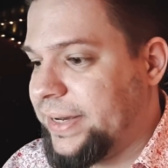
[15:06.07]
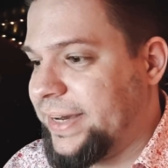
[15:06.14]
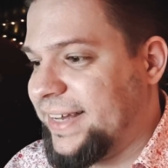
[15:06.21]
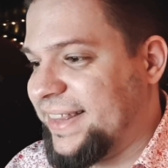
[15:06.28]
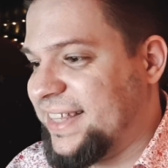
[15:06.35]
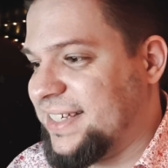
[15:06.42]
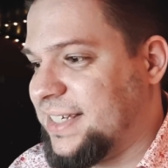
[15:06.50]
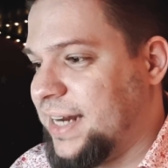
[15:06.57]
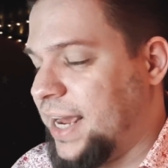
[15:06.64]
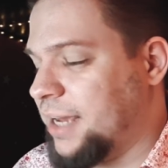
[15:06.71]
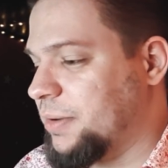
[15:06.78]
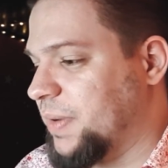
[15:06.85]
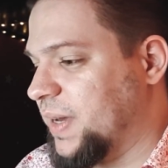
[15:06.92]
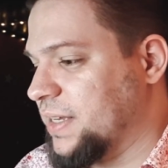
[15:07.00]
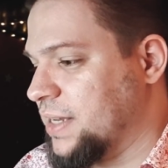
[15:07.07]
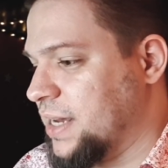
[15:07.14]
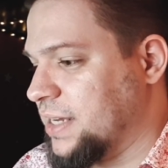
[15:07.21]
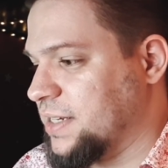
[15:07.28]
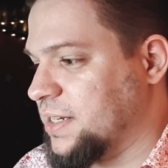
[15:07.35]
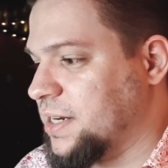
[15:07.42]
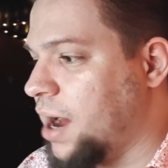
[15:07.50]
this name
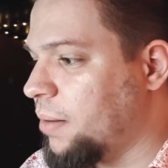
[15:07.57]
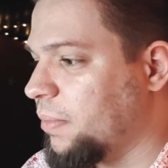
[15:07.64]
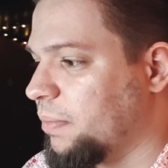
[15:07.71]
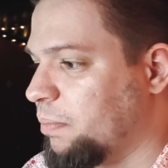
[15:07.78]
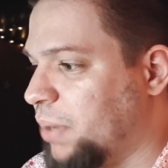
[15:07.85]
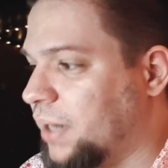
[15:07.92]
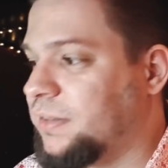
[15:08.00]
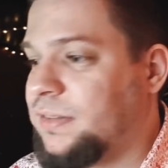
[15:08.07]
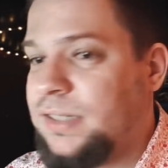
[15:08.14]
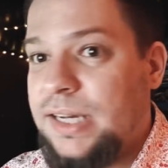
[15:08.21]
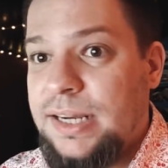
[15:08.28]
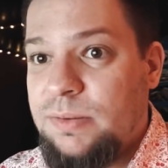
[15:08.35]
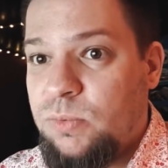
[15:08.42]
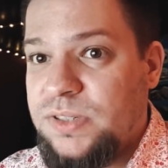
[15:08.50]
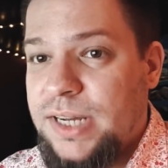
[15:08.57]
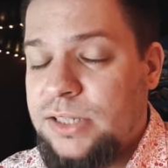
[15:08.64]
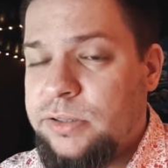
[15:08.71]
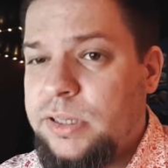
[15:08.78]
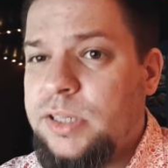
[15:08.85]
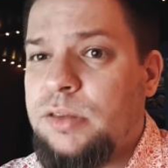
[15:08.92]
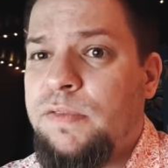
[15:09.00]
is dumb, but it was
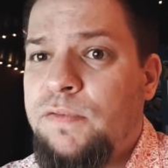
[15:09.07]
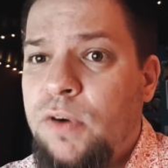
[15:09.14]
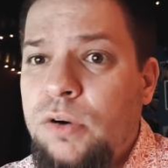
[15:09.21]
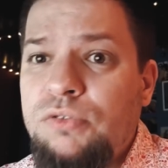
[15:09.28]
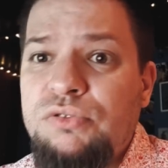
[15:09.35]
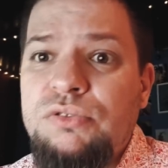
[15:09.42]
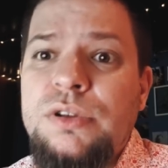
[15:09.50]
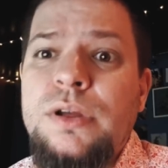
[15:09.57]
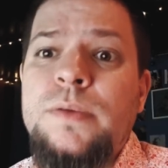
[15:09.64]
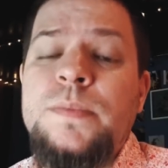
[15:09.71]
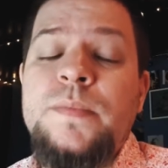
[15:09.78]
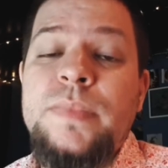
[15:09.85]
actually the first